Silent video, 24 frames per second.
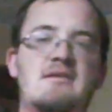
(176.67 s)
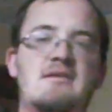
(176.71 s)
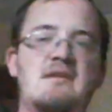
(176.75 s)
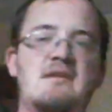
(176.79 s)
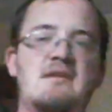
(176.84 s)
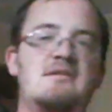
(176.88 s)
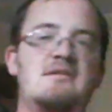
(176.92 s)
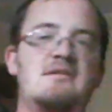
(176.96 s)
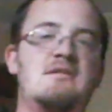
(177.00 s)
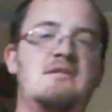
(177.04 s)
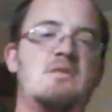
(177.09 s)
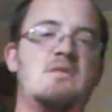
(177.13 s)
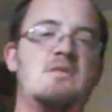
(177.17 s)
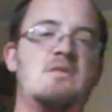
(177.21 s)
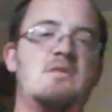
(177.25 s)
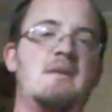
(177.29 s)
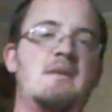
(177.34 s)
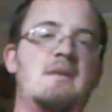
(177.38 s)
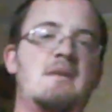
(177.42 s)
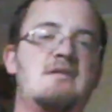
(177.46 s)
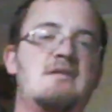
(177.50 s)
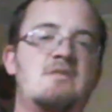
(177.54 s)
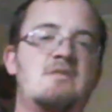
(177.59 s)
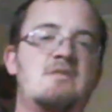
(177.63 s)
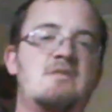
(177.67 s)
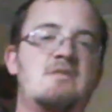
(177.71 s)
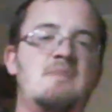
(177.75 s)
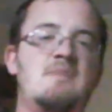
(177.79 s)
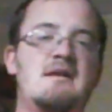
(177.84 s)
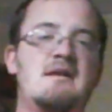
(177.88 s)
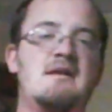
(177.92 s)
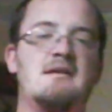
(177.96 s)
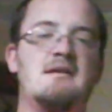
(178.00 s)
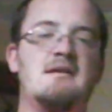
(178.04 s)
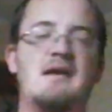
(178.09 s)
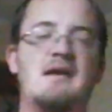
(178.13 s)
despite this being
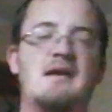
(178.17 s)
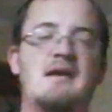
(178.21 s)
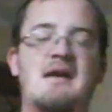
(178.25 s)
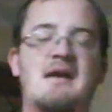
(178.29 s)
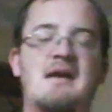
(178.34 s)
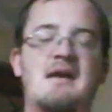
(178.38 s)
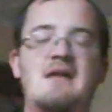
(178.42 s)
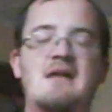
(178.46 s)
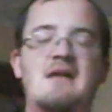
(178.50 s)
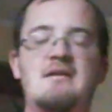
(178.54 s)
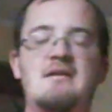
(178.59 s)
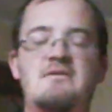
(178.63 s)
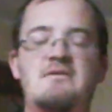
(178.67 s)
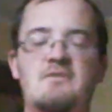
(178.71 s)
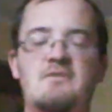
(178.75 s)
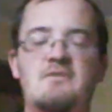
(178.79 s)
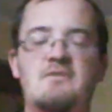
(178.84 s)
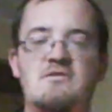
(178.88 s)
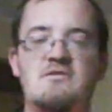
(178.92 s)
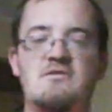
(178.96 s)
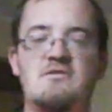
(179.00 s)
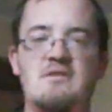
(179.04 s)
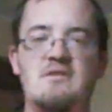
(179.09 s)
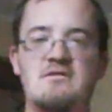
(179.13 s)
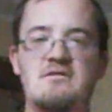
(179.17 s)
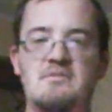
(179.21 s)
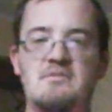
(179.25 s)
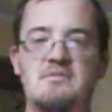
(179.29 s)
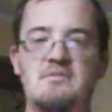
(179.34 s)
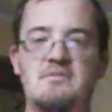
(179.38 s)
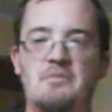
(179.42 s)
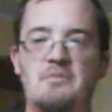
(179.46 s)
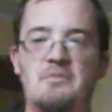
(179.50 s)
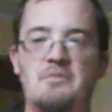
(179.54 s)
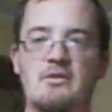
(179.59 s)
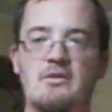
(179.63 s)
a catalyst for students to
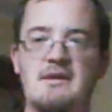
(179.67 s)
bully